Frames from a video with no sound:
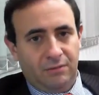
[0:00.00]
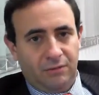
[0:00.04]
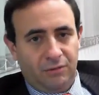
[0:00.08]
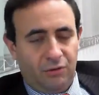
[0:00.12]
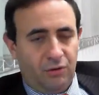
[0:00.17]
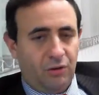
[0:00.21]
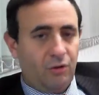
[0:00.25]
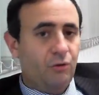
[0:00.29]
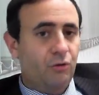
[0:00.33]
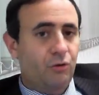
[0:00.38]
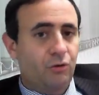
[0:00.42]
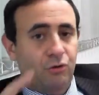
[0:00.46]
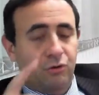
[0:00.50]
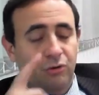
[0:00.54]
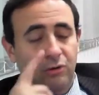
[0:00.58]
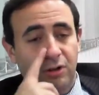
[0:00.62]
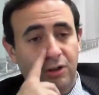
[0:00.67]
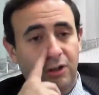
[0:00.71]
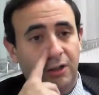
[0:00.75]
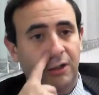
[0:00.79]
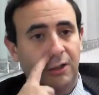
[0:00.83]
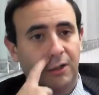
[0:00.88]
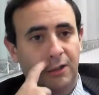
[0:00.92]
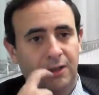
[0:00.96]
So
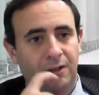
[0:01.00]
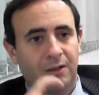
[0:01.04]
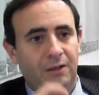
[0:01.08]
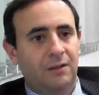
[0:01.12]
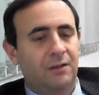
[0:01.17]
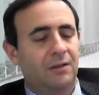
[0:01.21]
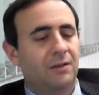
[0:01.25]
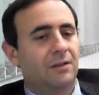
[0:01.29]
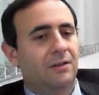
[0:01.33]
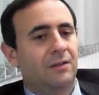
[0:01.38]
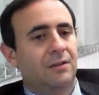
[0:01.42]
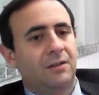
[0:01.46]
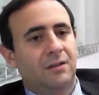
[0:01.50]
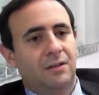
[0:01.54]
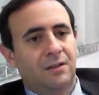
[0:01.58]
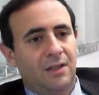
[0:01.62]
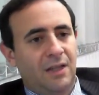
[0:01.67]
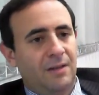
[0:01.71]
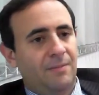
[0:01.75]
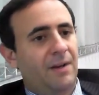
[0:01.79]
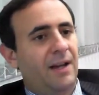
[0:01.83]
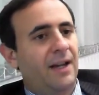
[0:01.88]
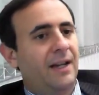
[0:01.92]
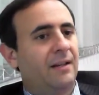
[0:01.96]
sure,
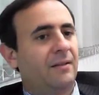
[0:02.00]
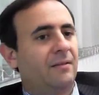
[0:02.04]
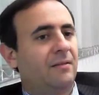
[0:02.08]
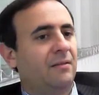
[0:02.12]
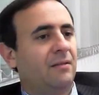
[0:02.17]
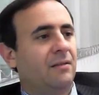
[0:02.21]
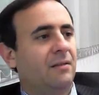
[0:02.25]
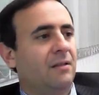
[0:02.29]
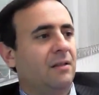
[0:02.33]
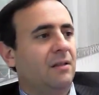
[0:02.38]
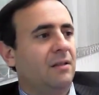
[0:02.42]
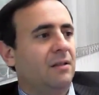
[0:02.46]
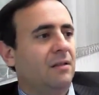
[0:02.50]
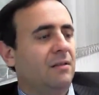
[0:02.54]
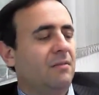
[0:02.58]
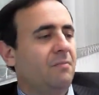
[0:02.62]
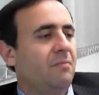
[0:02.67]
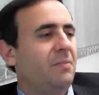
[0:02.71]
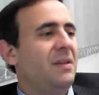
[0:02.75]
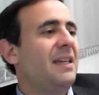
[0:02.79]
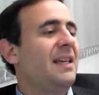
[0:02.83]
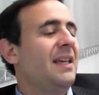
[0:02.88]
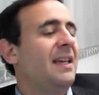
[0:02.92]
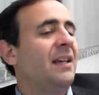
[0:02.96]
they might
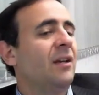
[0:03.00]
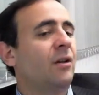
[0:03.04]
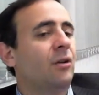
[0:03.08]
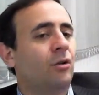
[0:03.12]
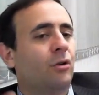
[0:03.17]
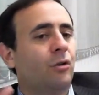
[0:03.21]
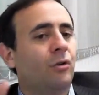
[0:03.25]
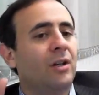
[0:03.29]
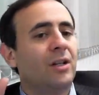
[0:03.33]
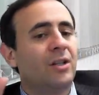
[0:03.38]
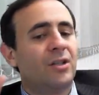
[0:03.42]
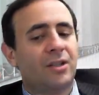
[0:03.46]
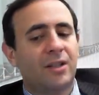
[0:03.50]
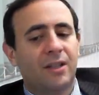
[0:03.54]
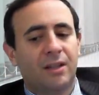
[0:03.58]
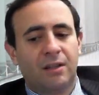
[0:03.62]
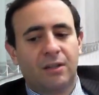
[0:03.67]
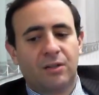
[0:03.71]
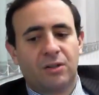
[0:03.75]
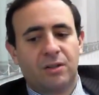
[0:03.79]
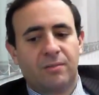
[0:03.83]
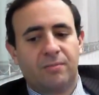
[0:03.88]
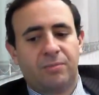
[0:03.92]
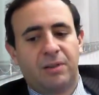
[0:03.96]
be increasing
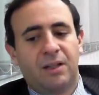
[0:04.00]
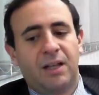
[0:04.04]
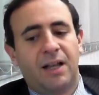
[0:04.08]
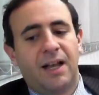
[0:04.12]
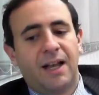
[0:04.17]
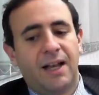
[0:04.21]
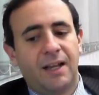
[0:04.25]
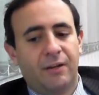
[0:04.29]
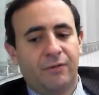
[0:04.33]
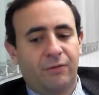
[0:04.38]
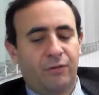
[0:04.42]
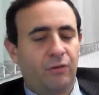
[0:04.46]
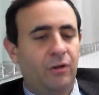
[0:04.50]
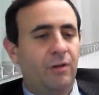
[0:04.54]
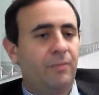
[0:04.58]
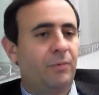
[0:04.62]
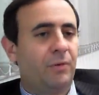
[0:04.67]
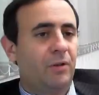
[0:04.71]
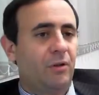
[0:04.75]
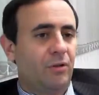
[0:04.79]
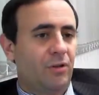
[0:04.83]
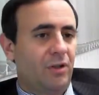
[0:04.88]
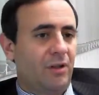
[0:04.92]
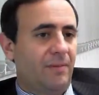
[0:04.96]
the supply of
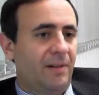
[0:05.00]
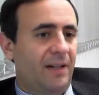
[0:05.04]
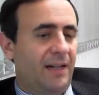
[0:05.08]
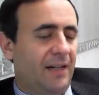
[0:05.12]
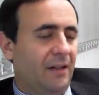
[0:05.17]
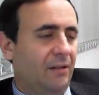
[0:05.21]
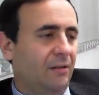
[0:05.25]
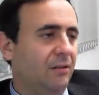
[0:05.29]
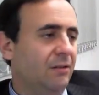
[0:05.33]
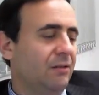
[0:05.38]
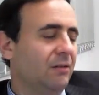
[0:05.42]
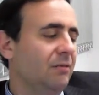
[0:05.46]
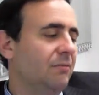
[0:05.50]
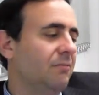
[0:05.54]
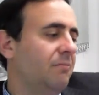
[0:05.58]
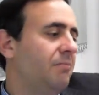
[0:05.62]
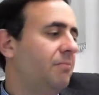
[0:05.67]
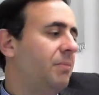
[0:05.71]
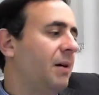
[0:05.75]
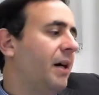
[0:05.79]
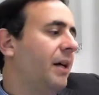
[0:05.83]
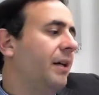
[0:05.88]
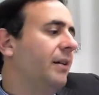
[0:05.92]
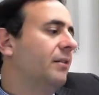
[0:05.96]
crypto somehow,
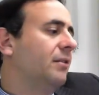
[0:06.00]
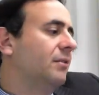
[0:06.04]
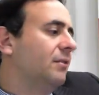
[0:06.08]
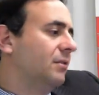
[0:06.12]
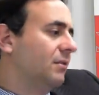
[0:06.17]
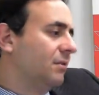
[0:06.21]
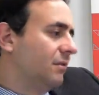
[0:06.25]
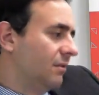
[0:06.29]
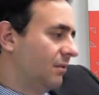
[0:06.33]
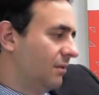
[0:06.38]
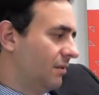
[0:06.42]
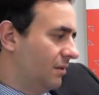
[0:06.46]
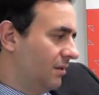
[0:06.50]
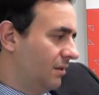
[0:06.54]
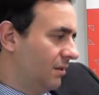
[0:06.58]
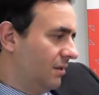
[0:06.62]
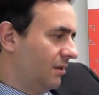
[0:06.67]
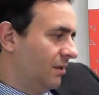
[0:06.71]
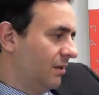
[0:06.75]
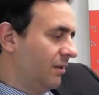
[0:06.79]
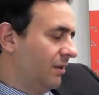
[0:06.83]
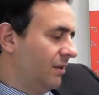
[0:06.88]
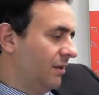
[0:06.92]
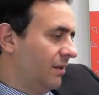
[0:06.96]
but
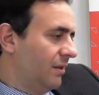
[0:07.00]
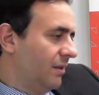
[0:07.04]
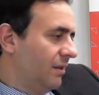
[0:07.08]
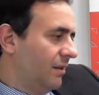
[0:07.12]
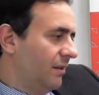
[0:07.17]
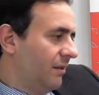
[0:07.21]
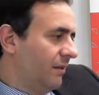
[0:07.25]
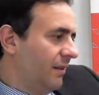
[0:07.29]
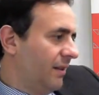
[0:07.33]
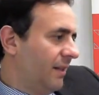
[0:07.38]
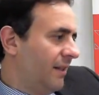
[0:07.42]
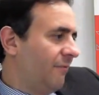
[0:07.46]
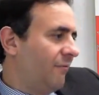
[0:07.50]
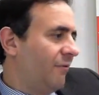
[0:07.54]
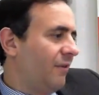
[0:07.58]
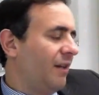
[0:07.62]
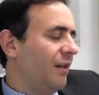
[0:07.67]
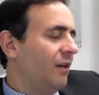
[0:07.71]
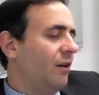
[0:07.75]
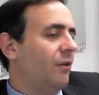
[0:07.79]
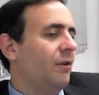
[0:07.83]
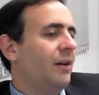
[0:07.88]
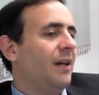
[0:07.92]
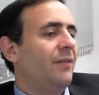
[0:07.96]
if they
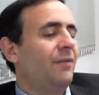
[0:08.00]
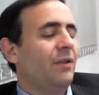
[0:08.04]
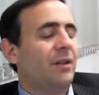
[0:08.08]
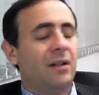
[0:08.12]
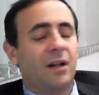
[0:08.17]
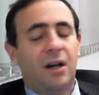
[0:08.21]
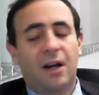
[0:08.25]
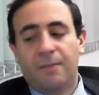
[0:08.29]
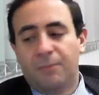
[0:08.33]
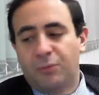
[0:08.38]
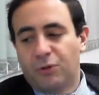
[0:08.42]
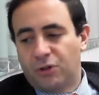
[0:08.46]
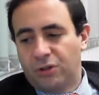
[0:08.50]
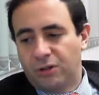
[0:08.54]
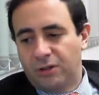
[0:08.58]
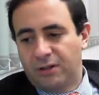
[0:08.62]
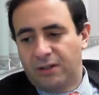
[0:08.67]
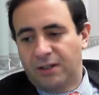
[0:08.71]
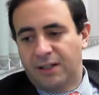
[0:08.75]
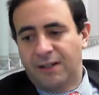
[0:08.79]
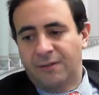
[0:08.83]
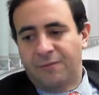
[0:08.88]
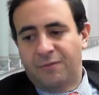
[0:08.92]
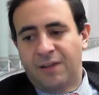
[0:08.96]
don't have
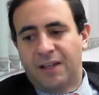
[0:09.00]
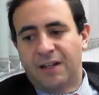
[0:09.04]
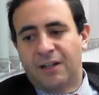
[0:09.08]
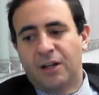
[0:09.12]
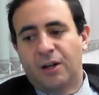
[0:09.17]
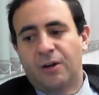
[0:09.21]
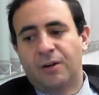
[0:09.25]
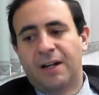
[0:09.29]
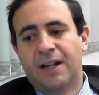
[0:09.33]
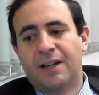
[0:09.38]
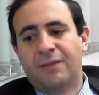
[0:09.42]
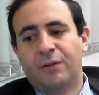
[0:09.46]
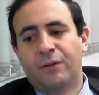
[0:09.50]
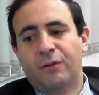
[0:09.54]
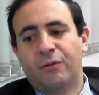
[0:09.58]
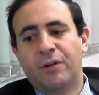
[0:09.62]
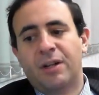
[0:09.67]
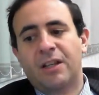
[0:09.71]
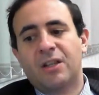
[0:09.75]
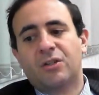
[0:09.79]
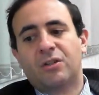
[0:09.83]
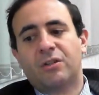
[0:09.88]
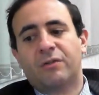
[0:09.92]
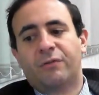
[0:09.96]
adoption, if they don't have a
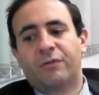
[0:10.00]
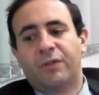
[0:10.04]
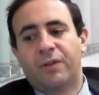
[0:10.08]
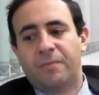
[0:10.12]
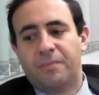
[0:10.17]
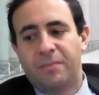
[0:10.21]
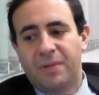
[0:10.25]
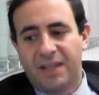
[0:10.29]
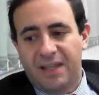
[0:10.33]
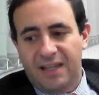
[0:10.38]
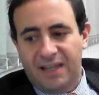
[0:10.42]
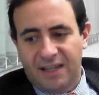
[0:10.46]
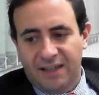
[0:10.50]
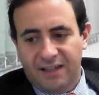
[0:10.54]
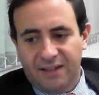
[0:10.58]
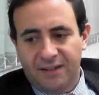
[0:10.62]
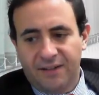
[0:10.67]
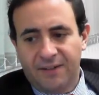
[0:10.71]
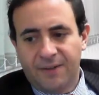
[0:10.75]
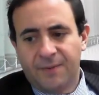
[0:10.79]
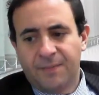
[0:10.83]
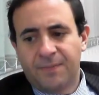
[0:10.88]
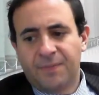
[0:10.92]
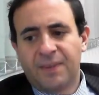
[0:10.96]
reason for
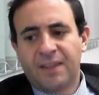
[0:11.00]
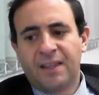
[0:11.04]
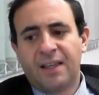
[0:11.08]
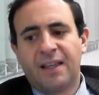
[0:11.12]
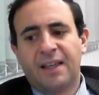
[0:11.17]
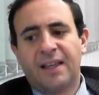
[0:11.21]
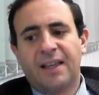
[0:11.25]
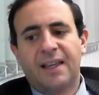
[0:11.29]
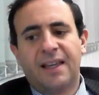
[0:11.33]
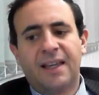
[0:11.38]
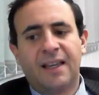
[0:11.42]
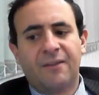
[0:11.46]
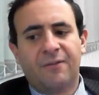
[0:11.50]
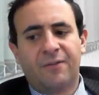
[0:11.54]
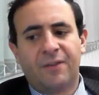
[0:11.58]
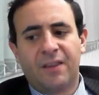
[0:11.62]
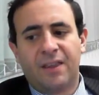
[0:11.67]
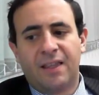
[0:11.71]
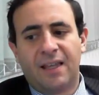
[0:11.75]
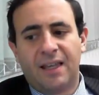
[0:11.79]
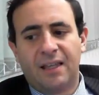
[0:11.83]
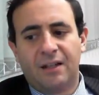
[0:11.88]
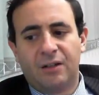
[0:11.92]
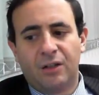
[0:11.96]
being, if
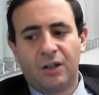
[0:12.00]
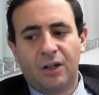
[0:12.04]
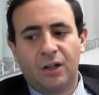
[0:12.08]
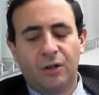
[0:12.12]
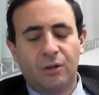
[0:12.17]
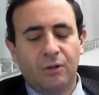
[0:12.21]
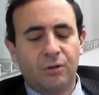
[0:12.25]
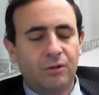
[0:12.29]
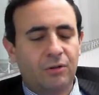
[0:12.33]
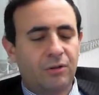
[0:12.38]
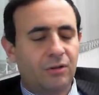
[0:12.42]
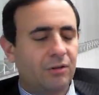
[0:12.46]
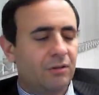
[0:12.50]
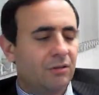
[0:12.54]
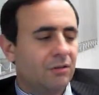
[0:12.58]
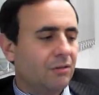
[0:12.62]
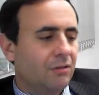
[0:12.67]
there's